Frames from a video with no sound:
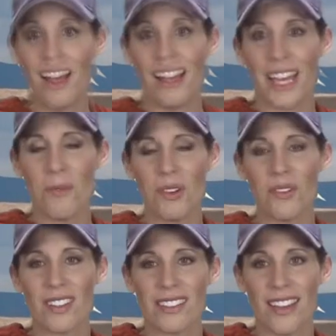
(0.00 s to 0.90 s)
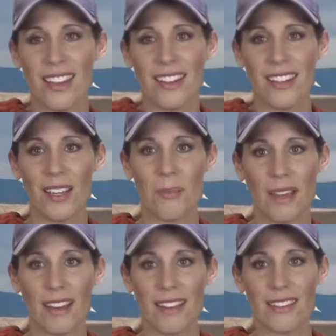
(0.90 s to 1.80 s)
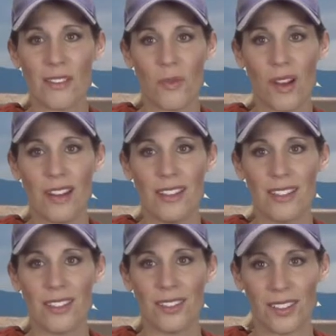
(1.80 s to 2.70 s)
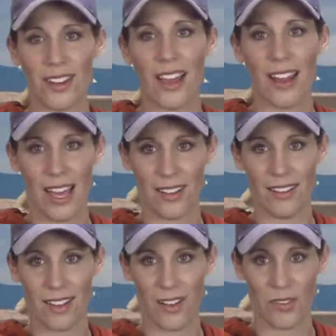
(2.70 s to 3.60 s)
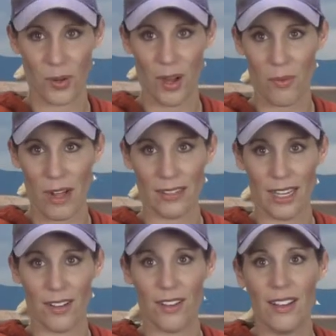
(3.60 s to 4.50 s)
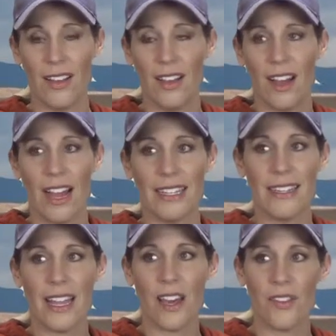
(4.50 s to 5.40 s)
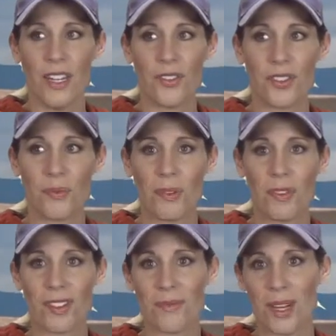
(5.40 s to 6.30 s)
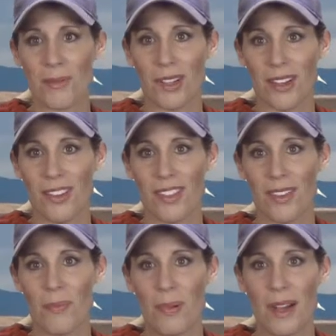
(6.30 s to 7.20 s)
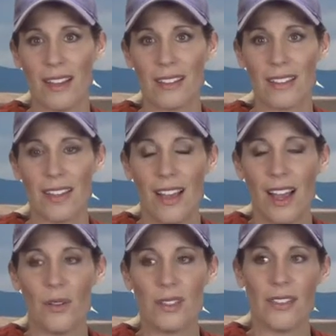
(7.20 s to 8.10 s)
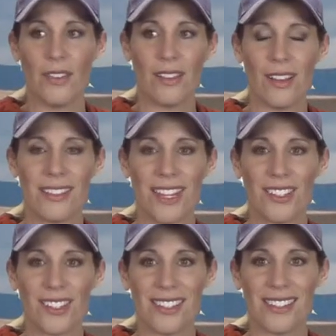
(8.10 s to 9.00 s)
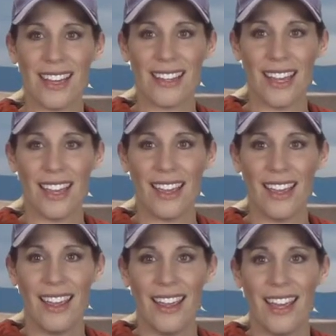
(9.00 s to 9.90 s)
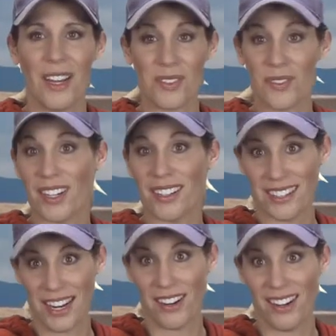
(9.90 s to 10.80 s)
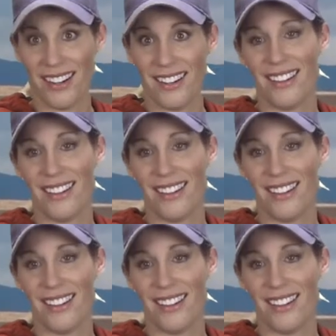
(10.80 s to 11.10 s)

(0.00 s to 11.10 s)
I came to Front Sight because I've wanted to learn how to handle a gun for quite a while now. I didn't have an interest before September 11th, but I was living in Los Angeles that day, and it was very scary.